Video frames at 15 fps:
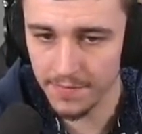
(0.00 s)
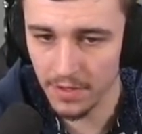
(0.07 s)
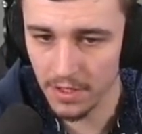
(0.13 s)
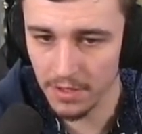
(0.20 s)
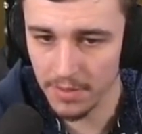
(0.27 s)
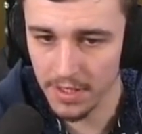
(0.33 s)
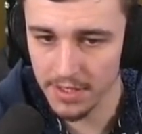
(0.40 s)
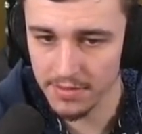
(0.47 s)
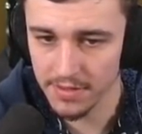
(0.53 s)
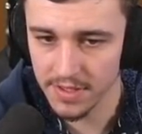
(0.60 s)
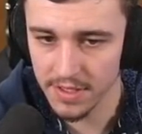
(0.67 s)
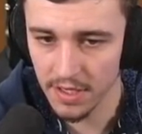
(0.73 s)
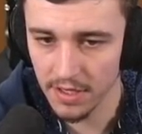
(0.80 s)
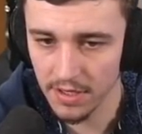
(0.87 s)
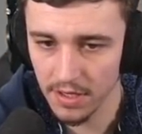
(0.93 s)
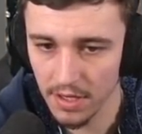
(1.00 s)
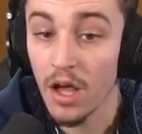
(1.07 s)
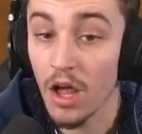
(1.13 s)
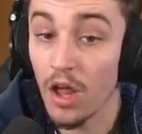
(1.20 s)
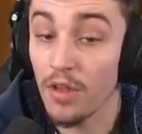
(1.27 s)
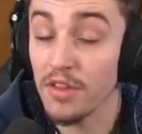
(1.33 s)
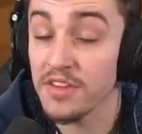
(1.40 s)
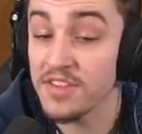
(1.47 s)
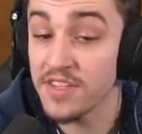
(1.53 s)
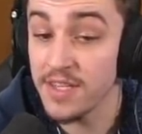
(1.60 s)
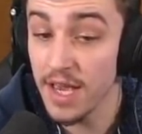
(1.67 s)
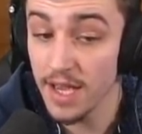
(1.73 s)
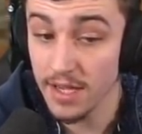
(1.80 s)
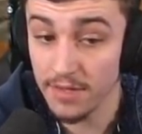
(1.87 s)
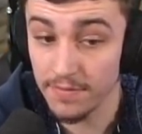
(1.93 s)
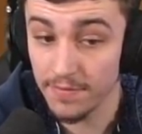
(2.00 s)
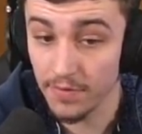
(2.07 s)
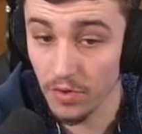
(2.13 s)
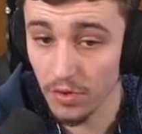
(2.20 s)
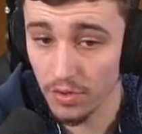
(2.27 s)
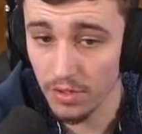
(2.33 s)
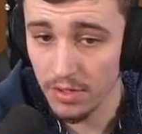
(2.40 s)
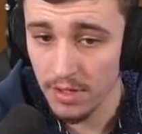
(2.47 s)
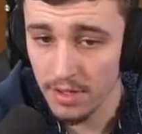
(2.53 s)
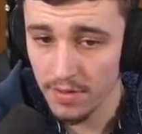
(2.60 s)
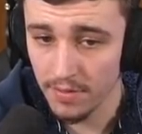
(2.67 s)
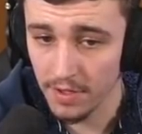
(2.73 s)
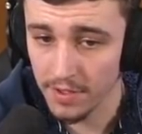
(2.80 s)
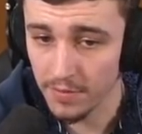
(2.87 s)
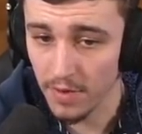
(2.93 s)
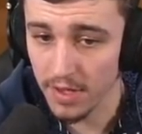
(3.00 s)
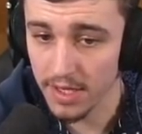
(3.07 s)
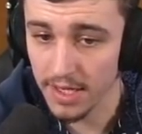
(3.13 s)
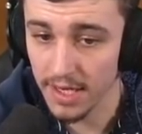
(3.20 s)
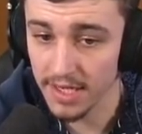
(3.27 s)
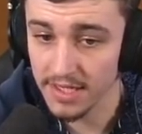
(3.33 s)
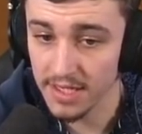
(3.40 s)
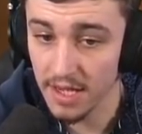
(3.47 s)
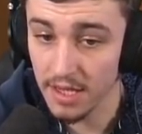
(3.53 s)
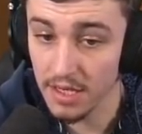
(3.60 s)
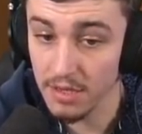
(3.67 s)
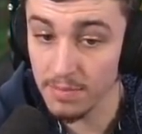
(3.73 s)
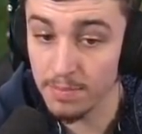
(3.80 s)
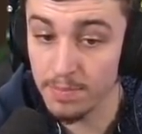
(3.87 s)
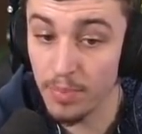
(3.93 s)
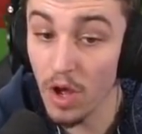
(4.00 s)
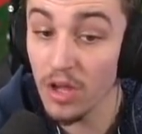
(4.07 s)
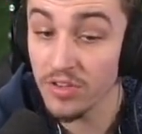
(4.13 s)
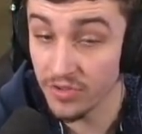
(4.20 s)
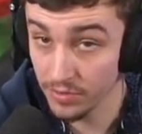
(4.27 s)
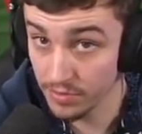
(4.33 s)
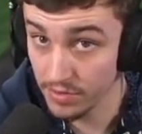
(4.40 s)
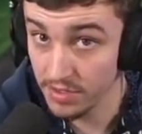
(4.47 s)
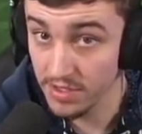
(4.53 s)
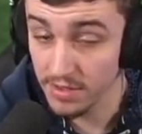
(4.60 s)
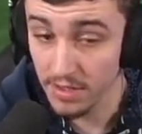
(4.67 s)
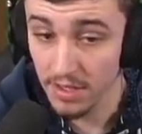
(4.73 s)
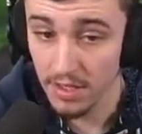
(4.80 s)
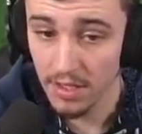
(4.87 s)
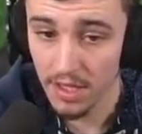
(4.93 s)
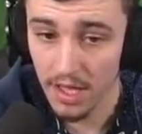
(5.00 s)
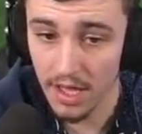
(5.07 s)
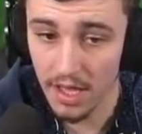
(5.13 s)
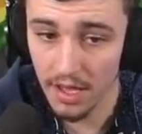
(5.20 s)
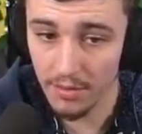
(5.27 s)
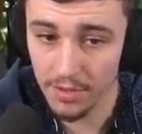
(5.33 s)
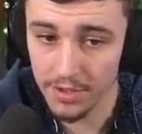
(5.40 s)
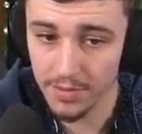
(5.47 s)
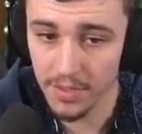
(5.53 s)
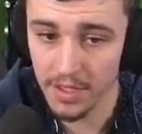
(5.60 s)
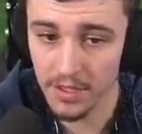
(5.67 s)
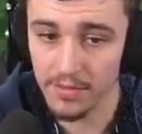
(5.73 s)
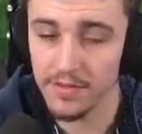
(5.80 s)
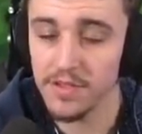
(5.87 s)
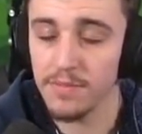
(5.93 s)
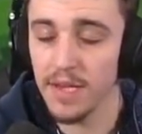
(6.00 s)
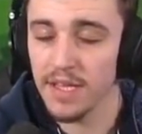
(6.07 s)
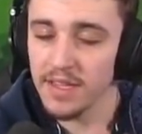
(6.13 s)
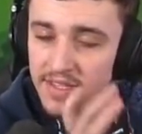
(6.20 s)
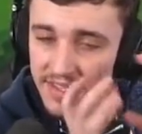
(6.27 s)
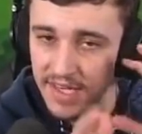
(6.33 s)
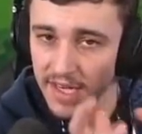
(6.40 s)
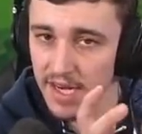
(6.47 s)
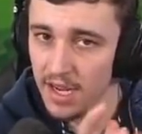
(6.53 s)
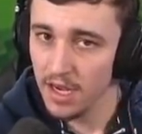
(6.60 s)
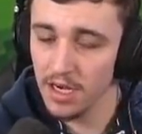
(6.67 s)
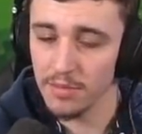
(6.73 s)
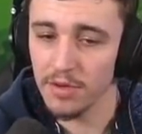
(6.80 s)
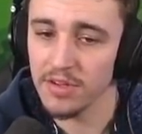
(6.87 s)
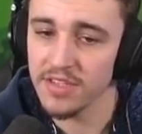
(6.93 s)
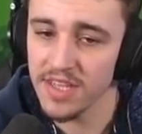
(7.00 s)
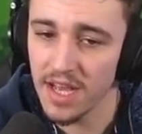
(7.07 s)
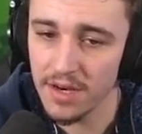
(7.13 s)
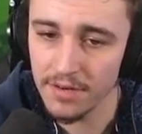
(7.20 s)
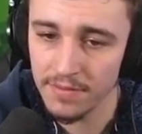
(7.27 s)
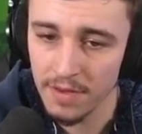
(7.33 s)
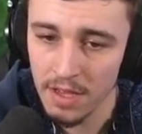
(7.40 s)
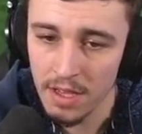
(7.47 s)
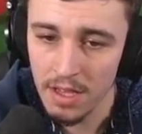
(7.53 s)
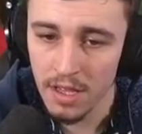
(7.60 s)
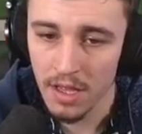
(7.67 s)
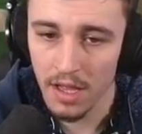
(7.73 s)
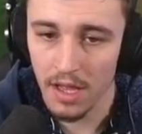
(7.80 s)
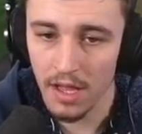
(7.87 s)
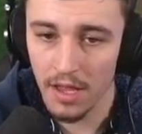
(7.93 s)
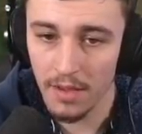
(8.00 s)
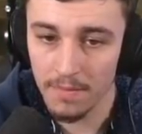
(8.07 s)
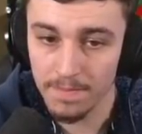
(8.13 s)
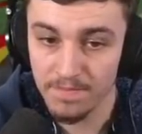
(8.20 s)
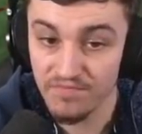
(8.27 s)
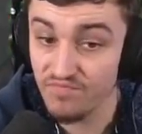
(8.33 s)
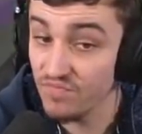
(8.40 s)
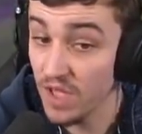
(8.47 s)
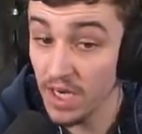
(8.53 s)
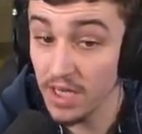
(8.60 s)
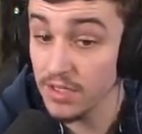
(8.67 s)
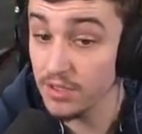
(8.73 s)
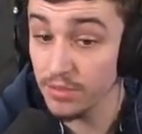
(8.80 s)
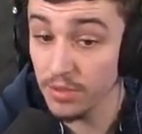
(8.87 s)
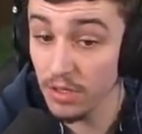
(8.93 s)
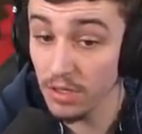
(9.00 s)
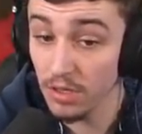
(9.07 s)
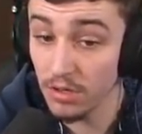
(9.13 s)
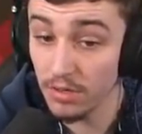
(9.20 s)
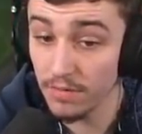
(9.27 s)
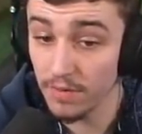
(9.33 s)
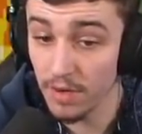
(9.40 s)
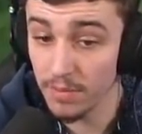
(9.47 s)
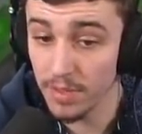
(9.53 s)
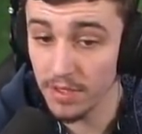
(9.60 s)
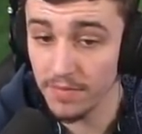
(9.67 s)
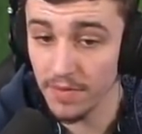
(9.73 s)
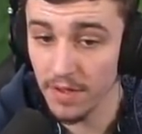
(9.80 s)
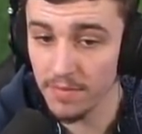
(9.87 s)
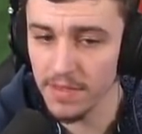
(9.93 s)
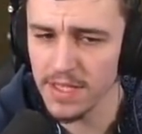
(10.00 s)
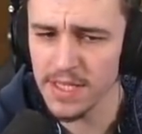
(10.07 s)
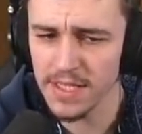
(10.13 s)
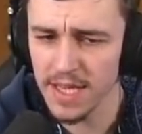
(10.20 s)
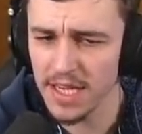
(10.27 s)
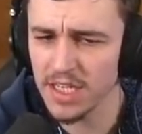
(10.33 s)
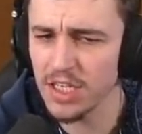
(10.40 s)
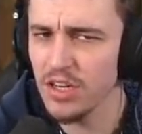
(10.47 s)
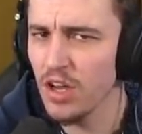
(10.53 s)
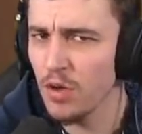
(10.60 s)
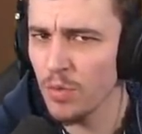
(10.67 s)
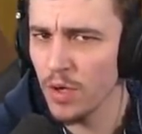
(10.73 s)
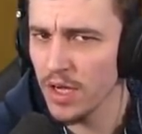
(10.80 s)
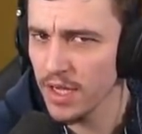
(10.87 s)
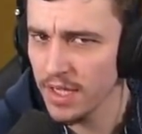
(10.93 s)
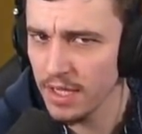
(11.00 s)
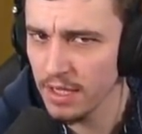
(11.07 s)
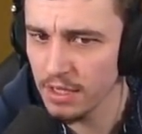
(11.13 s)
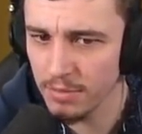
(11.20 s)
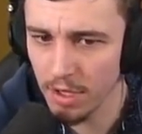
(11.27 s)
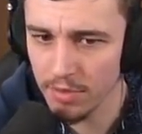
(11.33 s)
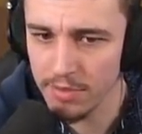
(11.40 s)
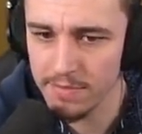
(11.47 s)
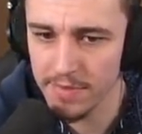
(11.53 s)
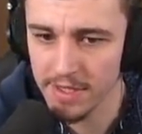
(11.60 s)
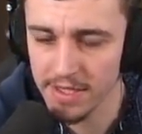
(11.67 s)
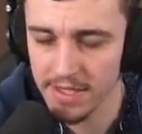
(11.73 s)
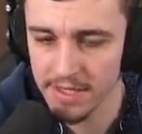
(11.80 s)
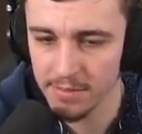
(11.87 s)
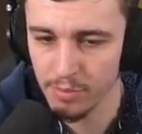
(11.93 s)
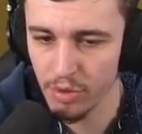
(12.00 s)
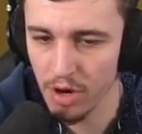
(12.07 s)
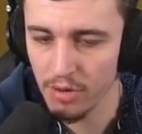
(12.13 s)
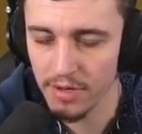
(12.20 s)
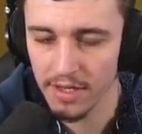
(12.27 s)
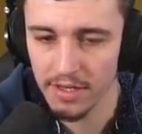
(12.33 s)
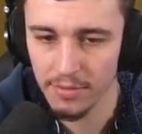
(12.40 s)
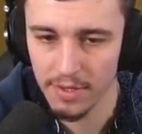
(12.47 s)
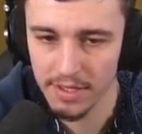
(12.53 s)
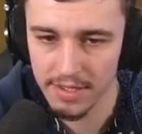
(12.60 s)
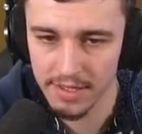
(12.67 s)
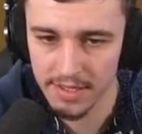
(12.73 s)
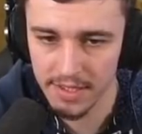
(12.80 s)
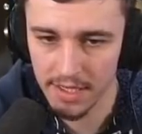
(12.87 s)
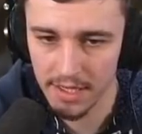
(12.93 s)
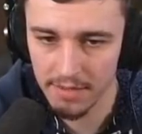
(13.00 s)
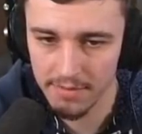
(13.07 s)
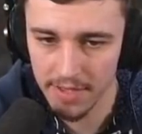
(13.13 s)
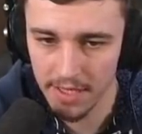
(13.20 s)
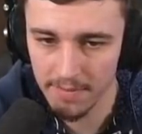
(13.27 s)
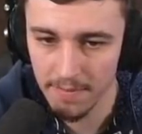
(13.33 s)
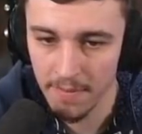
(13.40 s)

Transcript: at the minute, so it's turned off. On the second floor, this one collects honey bottles, which we can obviously make the sticky honey blocks out of. And that's all we've got going on for our bee farm. This is actually not working at the moment because it broke in the 1.16 update.